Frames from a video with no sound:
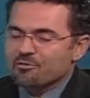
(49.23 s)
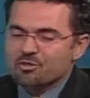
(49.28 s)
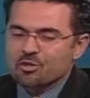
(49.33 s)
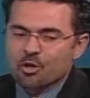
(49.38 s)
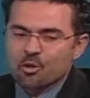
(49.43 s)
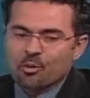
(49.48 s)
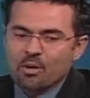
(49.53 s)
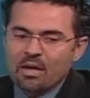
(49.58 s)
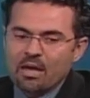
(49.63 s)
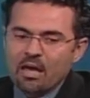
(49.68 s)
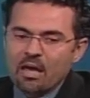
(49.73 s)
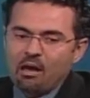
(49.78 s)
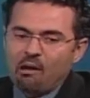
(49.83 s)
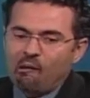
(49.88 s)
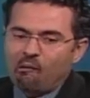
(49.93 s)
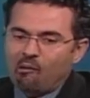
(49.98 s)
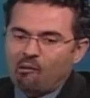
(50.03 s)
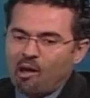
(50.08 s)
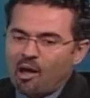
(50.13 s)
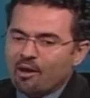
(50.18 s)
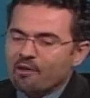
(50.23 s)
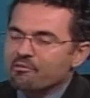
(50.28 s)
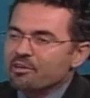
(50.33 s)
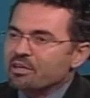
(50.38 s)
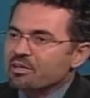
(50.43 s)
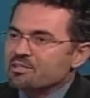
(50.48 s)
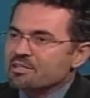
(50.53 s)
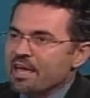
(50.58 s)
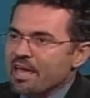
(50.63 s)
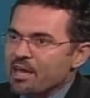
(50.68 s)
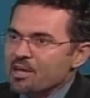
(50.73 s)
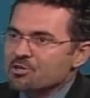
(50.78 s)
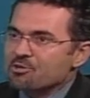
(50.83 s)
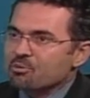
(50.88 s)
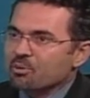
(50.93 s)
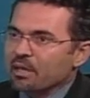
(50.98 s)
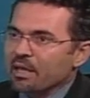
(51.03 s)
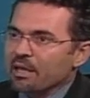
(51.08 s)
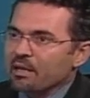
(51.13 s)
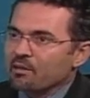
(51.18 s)
So a lot of it is
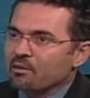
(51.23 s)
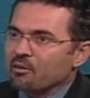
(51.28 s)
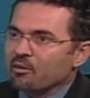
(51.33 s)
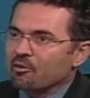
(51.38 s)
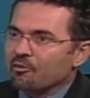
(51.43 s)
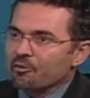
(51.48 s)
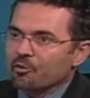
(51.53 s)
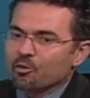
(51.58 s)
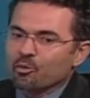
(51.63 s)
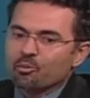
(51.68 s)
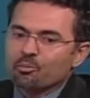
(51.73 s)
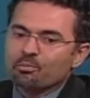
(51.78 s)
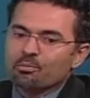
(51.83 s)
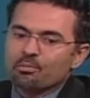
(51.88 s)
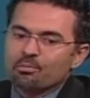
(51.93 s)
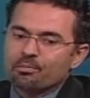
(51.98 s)
age-related, although